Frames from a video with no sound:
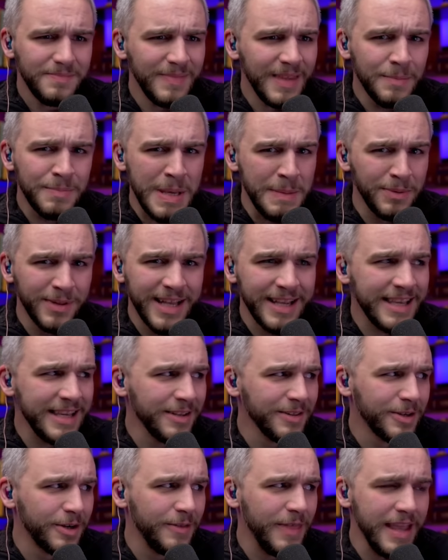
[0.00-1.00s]
People like
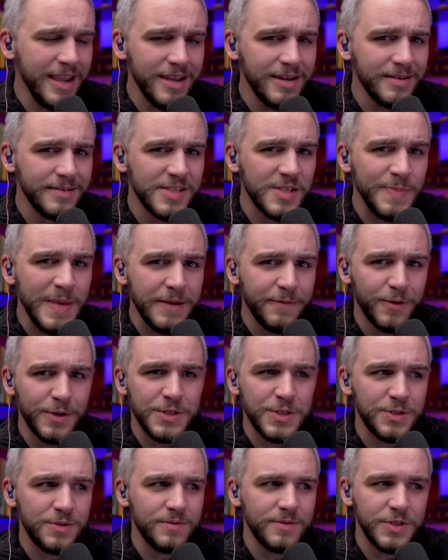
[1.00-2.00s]
Hitler, they could speak for
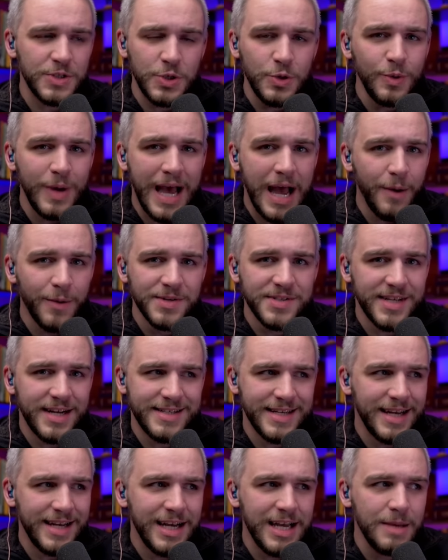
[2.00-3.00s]
2 hours at a
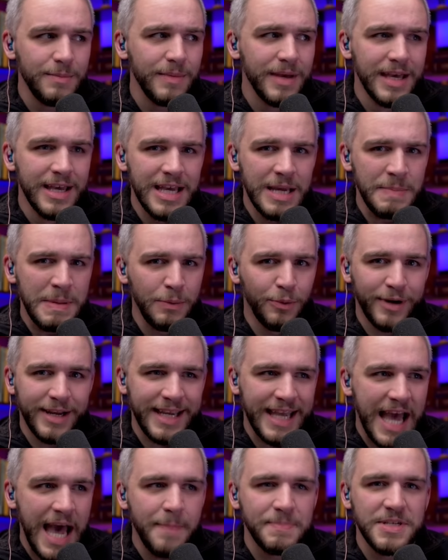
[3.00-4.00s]
time, and people were
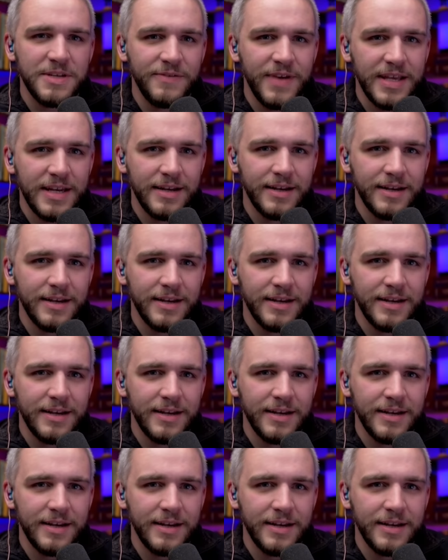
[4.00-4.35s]
captivated.